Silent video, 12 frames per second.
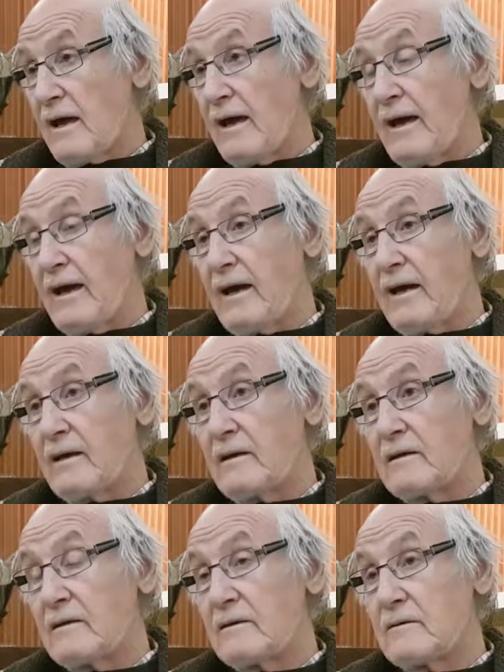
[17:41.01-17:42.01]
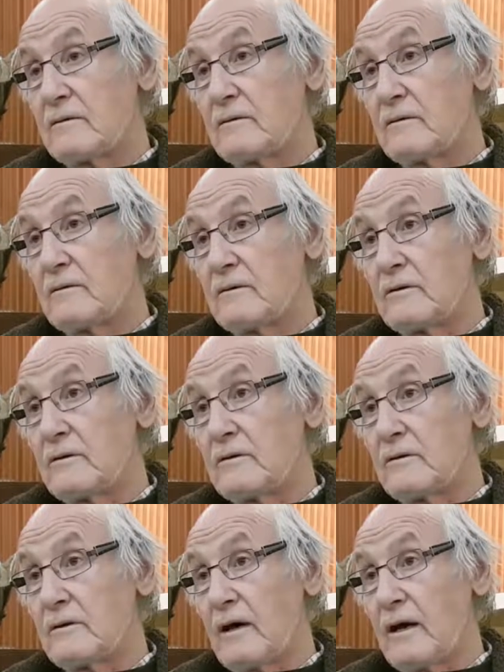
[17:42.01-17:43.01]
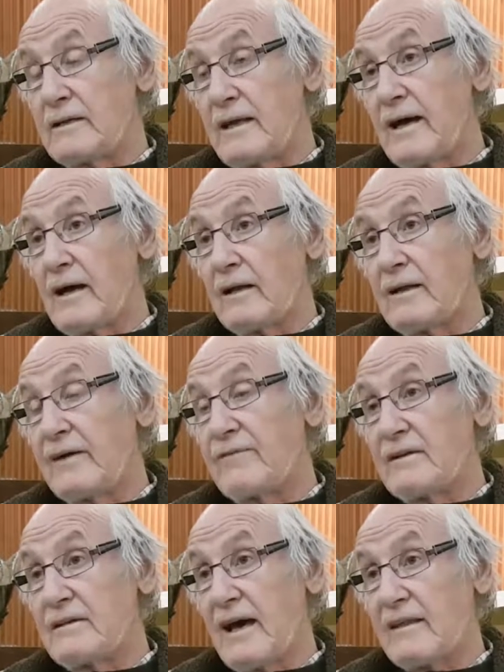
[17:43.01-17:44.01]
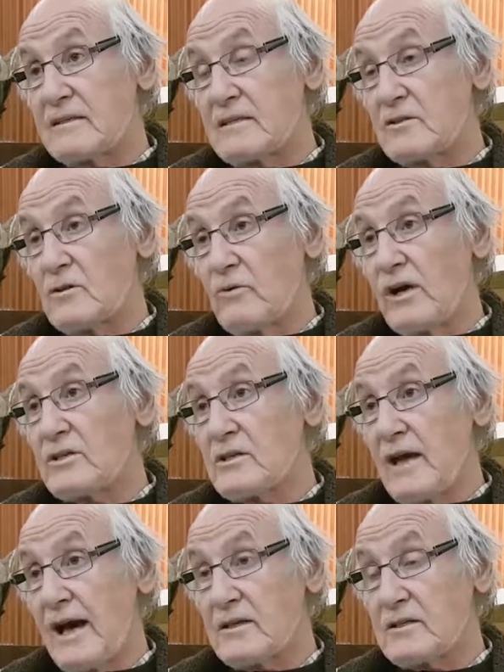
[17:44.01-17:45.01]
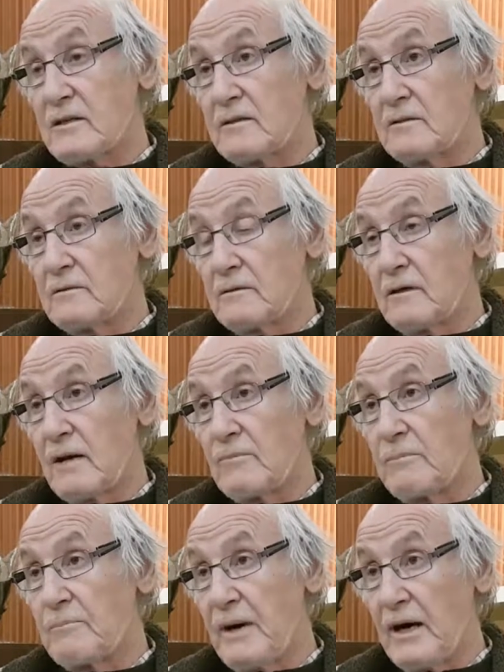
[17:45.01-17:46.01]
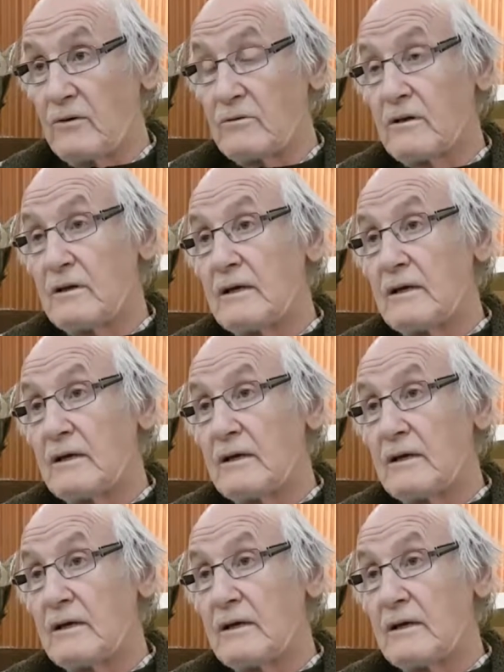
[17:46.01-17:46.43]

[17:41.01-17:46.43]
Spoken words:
And a life and death situation has to come about